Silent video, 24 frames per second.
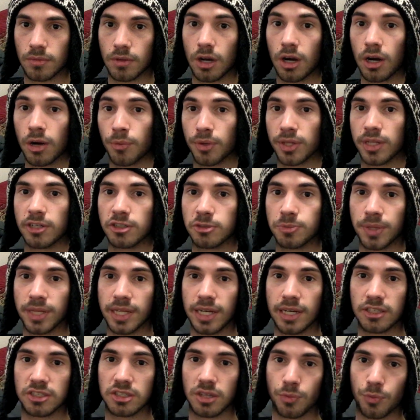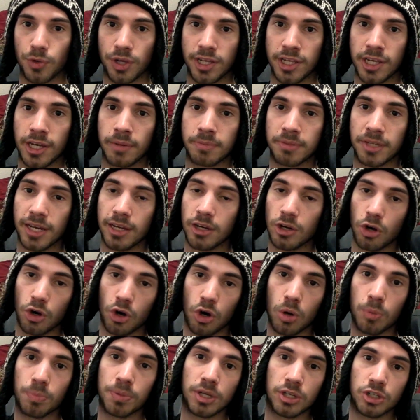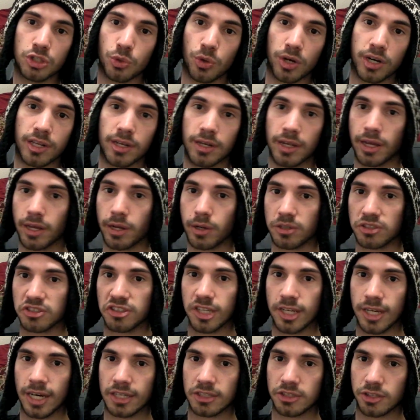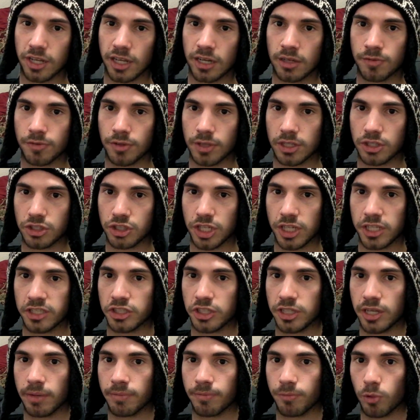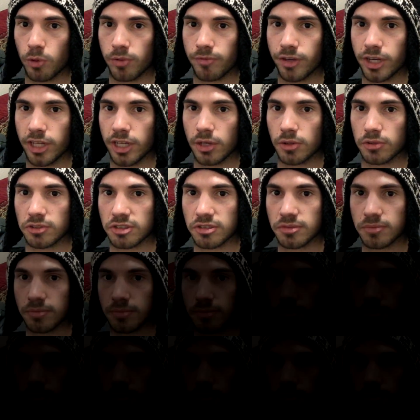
Alright, well there's been the Airsoft Weekly Update. Hope you enjoyed it, and I'll see you guys later for the G&G M4 videos.